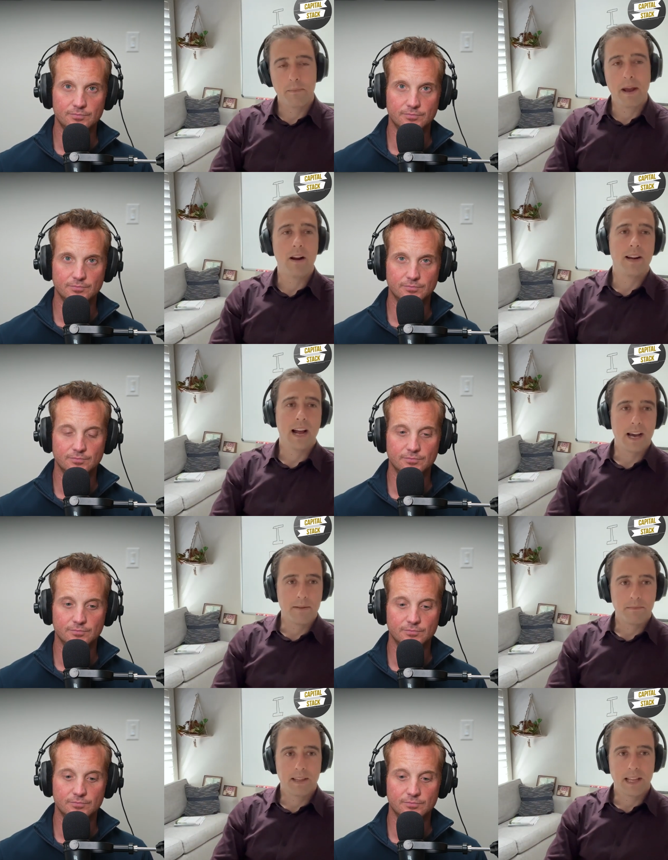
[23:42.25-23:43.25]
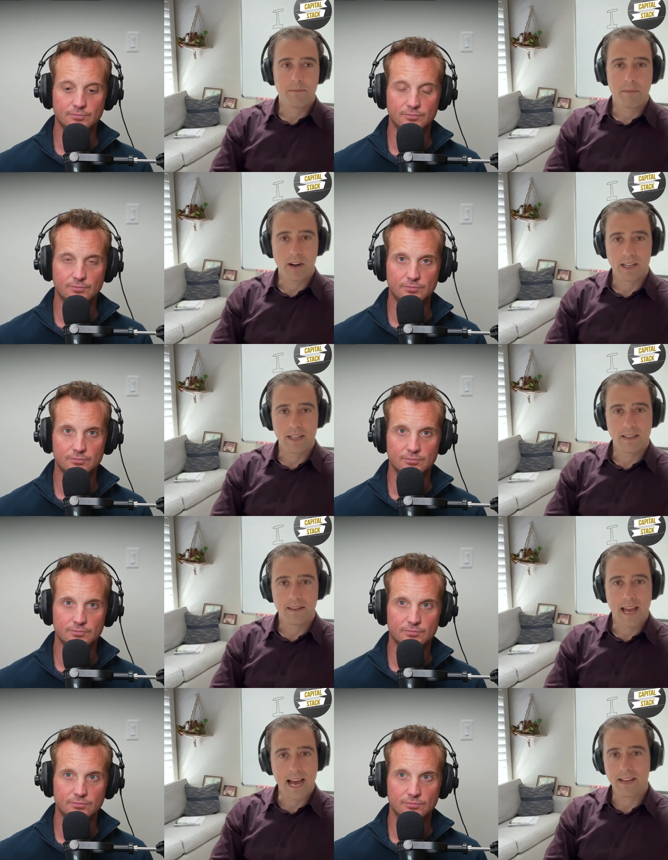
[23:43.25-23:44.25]
Speaker 1: the paradigm that the market
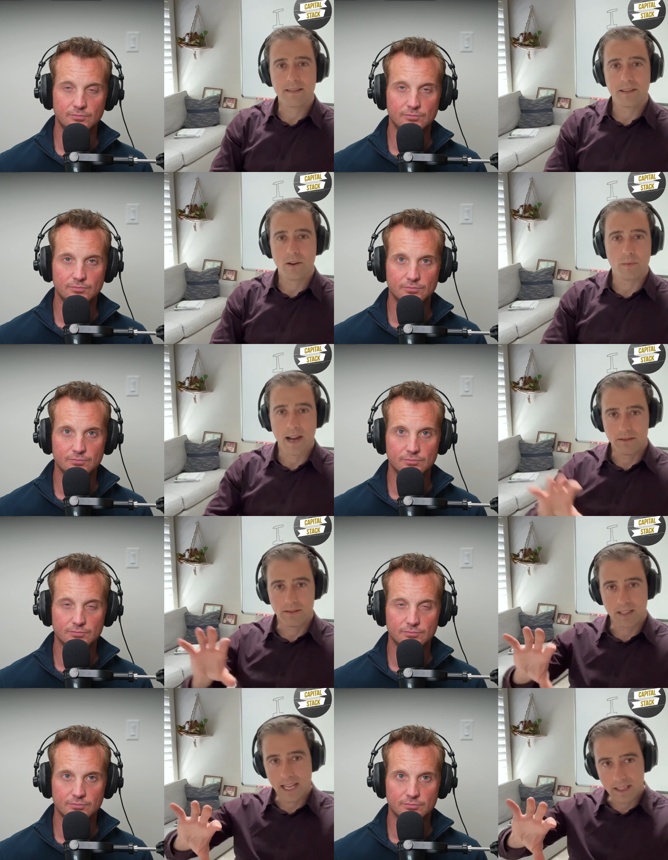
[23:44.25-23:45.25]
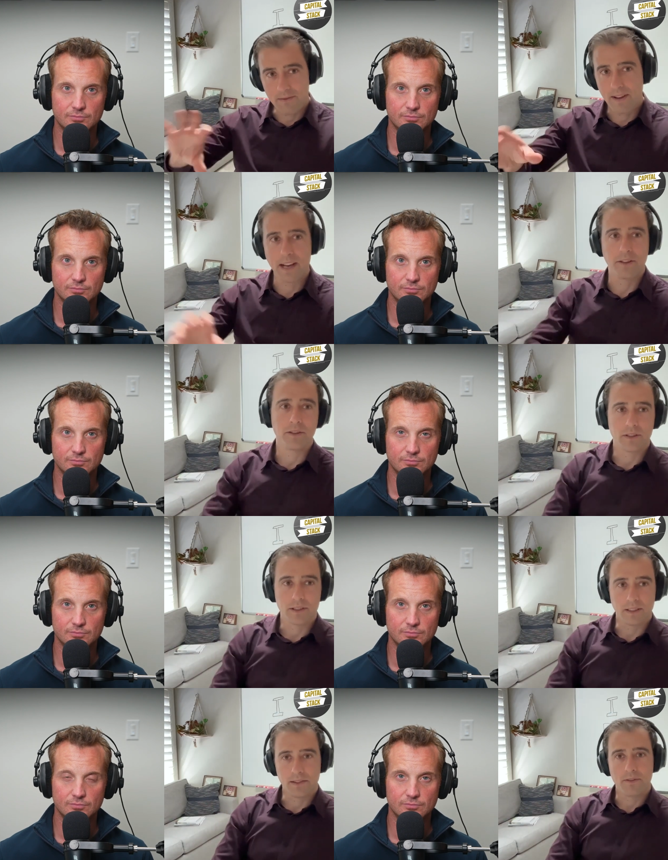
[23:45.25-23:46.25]
has around like the value you're
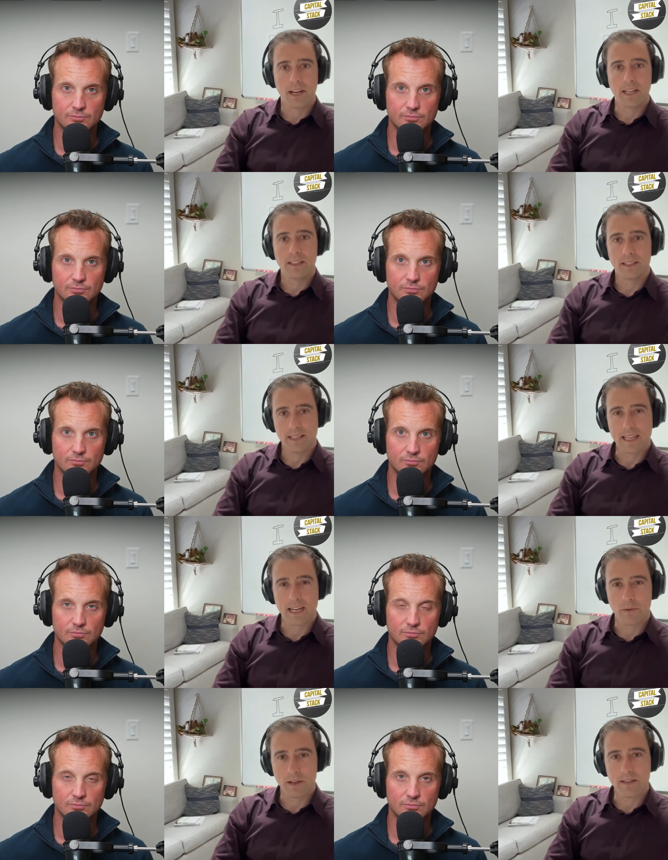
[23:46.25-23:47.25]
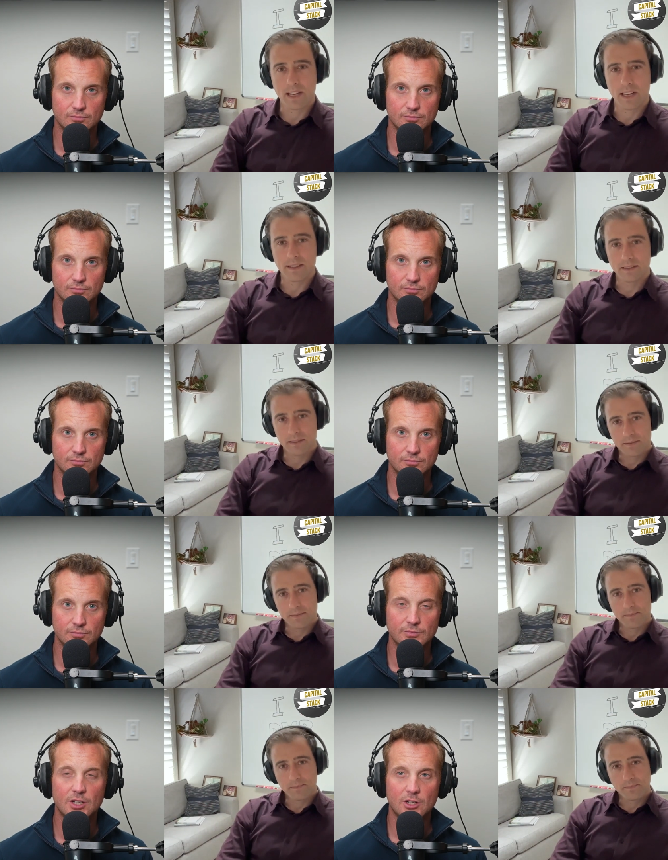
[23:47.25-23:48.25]
delivering. Is that kind of what you're saying?
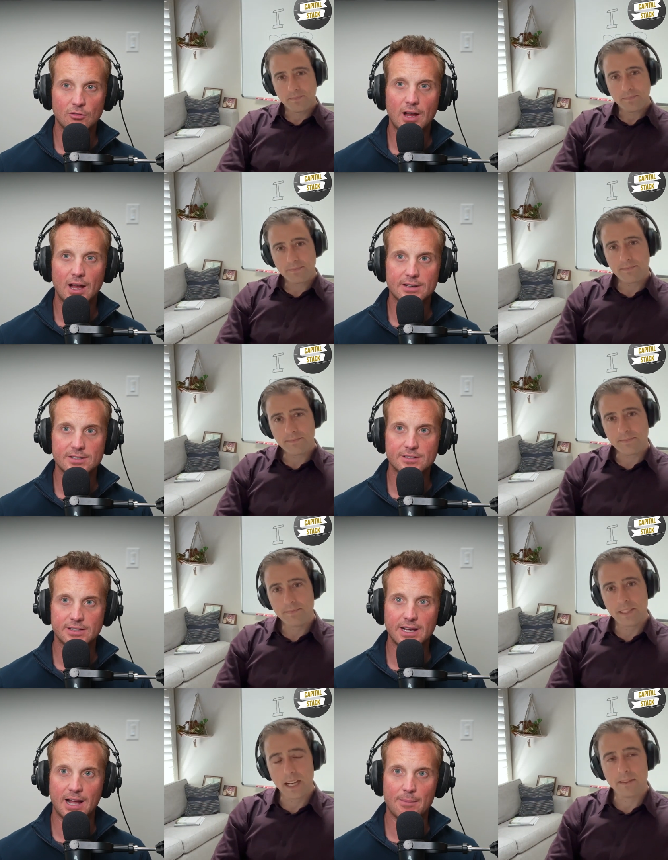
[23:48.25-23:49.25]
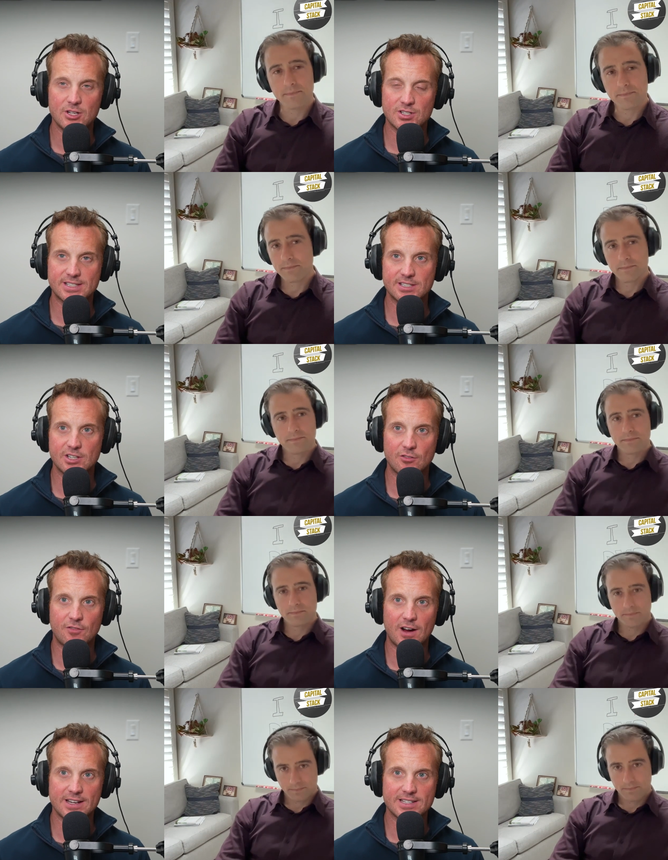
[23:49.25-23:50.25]
Speaker 2: Correct. Yeah. yeah. I mean, just, you know,
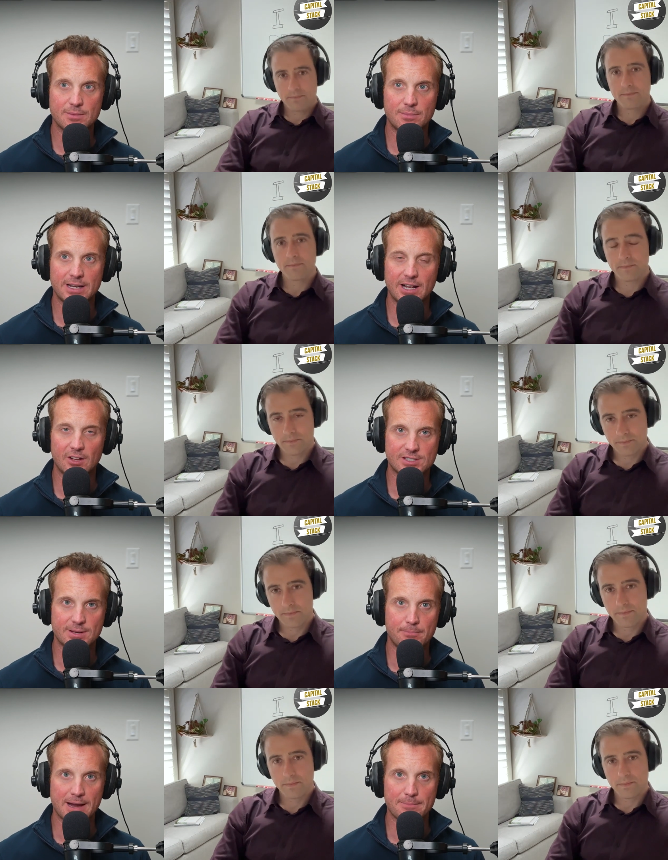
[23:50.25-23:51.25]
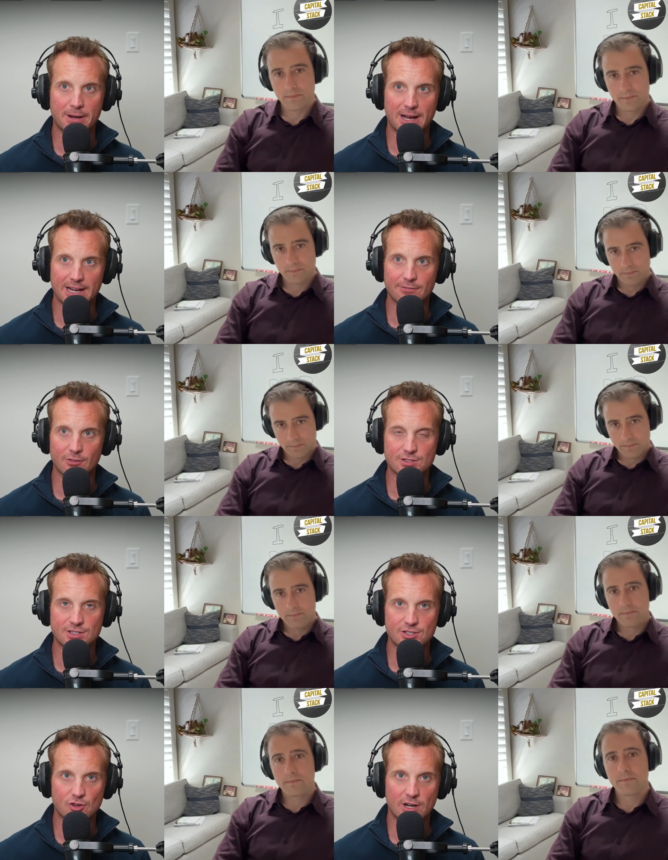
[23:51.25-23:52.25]
finding somebody else that might buy it versus
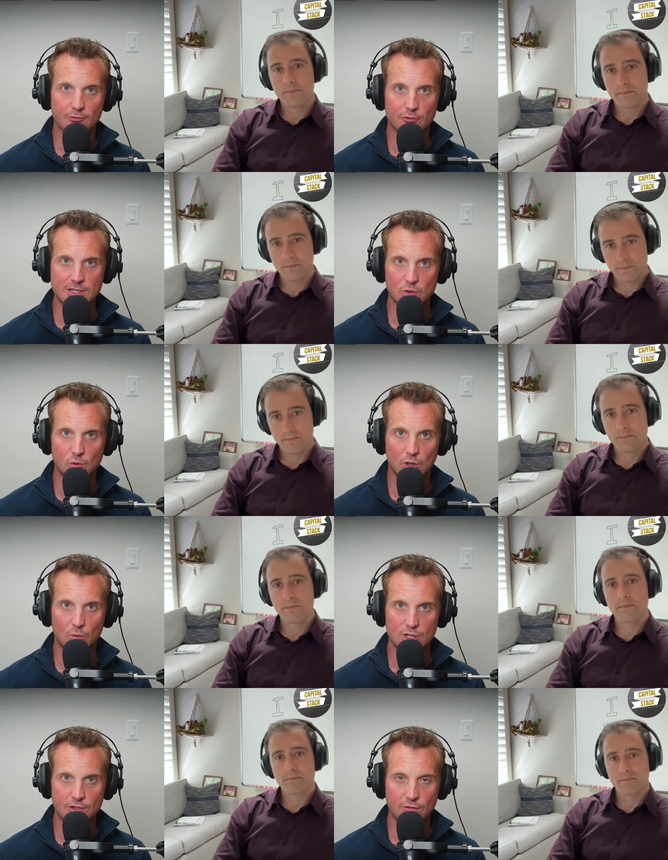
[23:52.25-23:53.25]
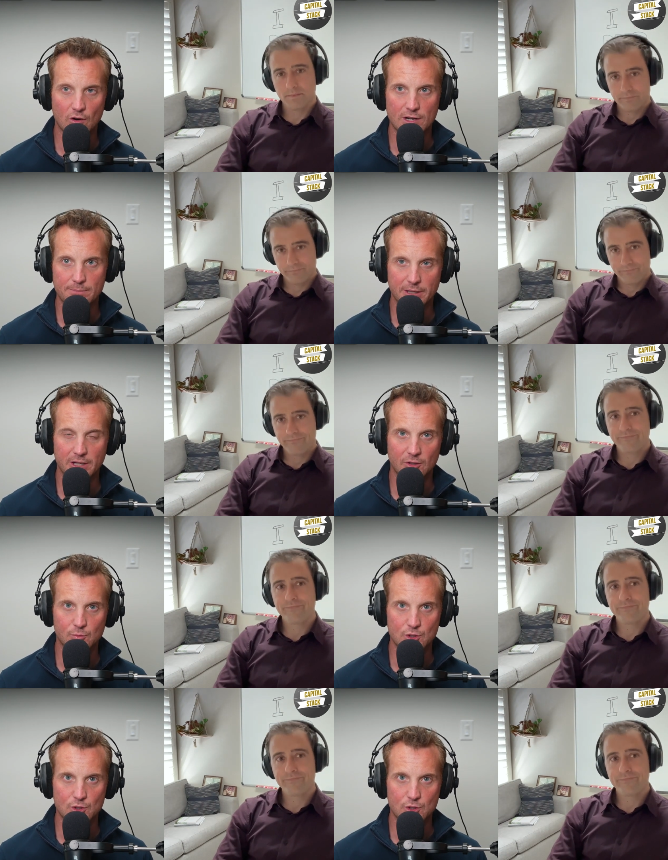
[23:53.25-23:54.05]
trying to retool what you've already built, which